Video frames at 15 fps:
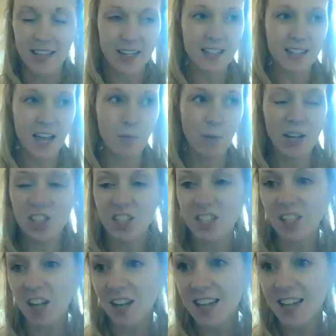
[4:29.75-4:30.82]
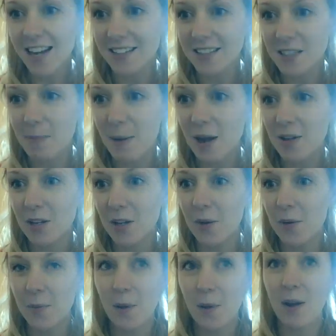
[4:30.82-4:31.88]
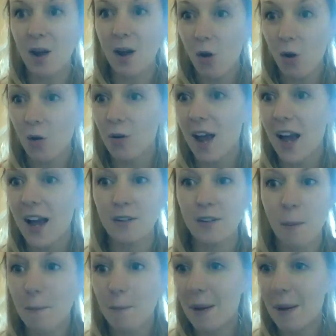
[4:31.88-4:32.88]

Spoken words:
And when she started telling us about you, we were all like,